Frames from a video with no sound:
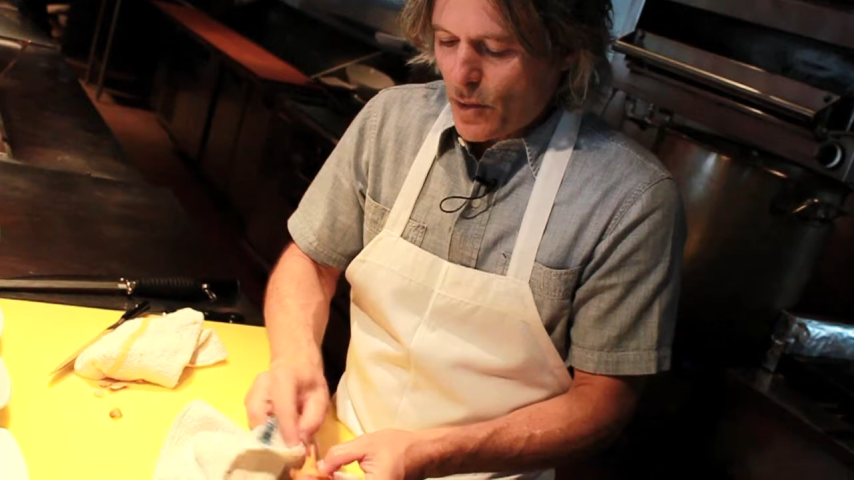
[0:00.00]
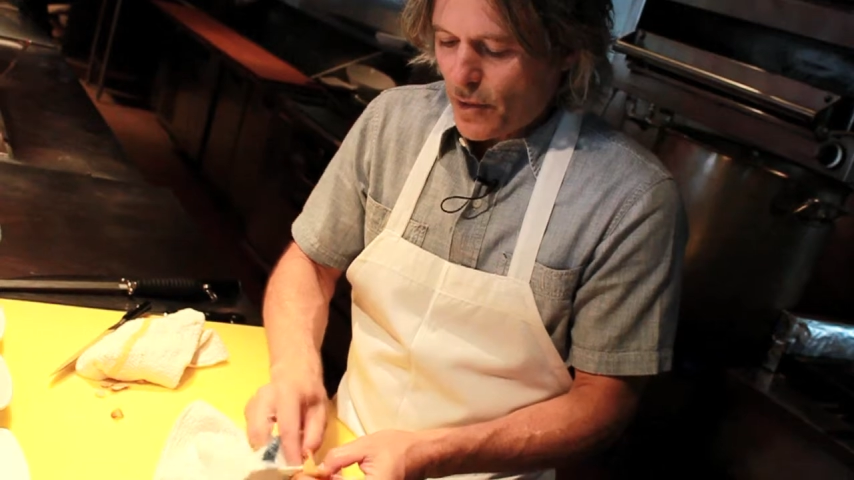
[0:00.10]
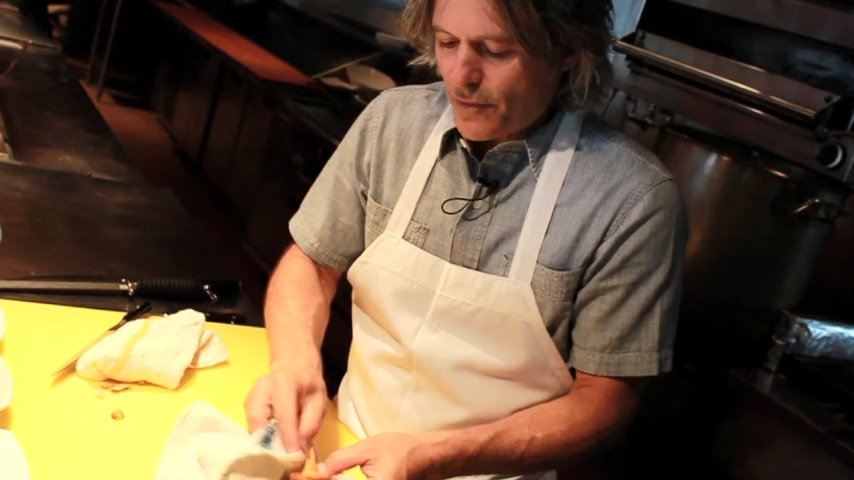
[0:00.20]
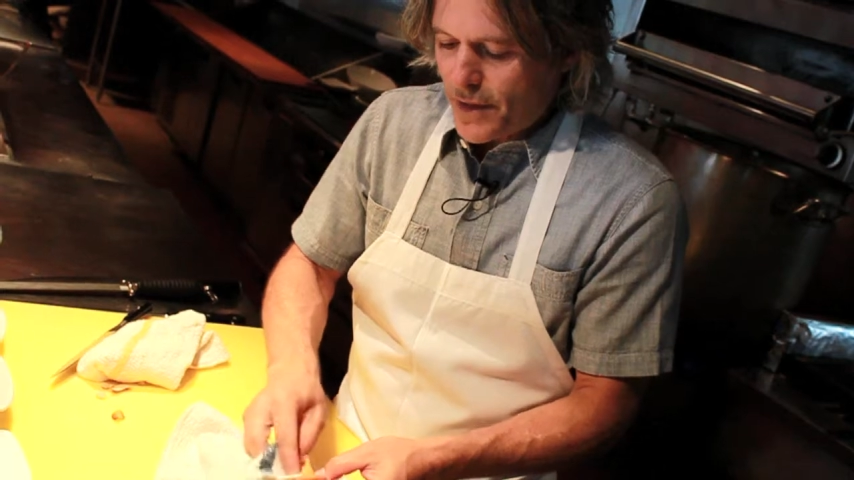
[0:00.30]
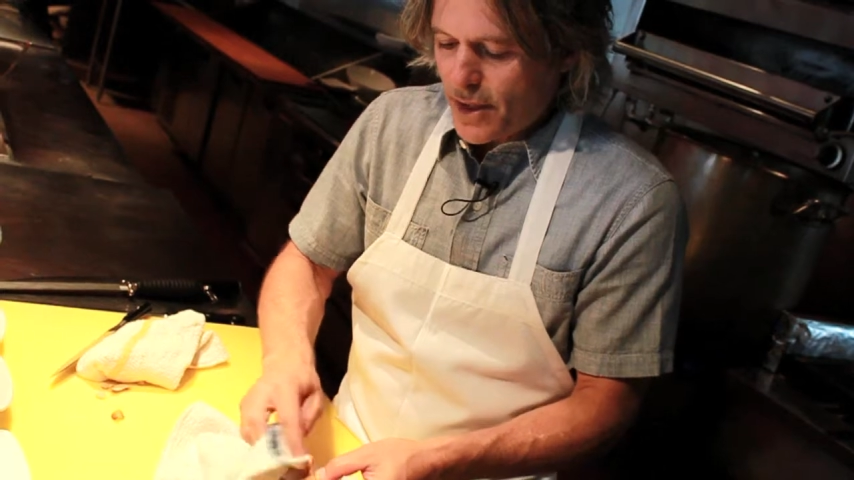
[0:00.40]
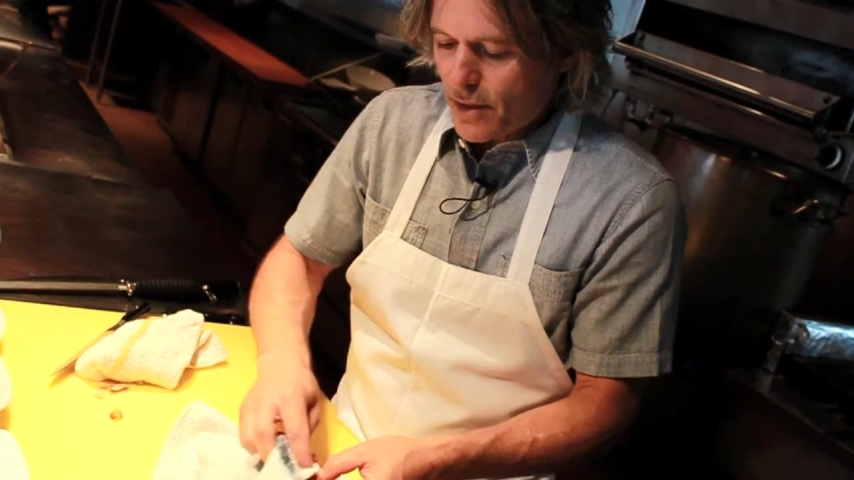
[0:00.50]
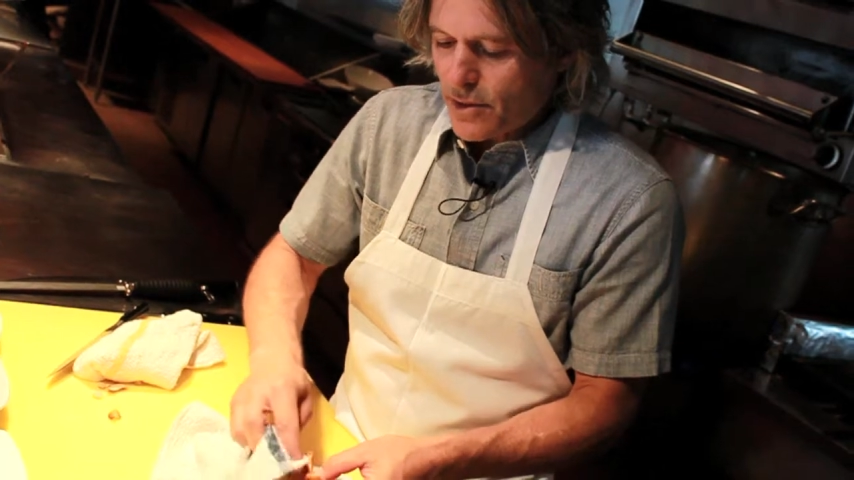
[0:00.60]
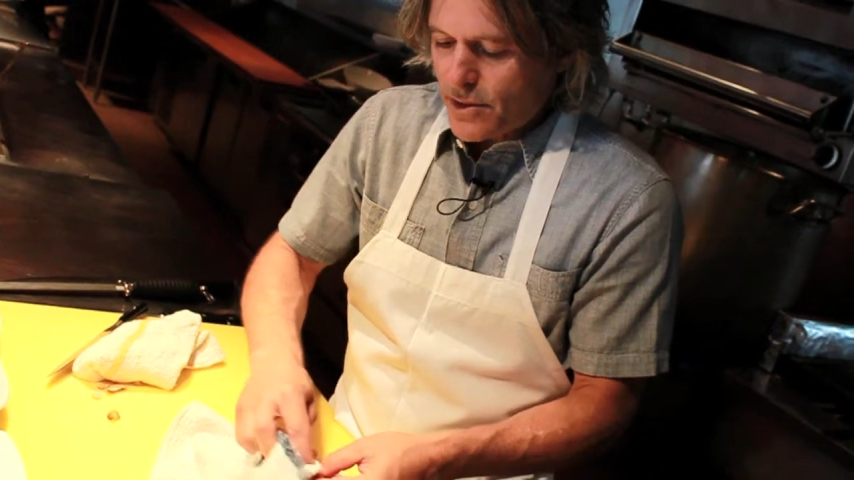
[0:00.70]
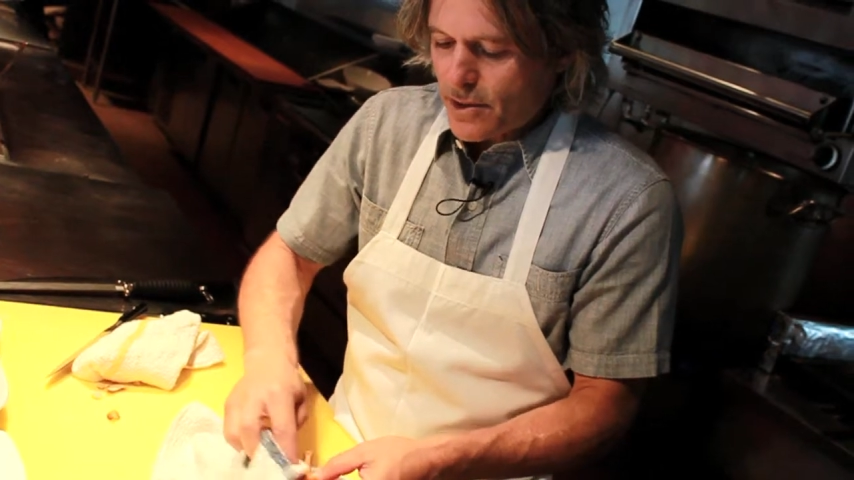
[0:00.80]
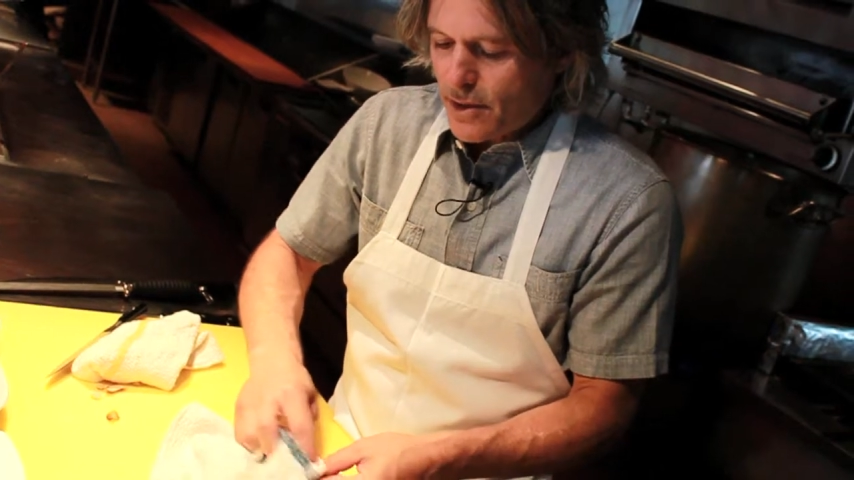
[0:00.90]
with your
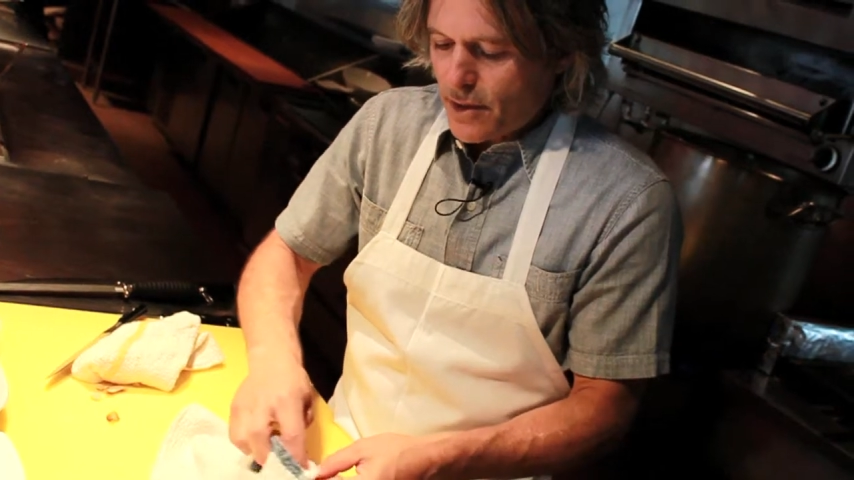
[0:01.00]
fingers,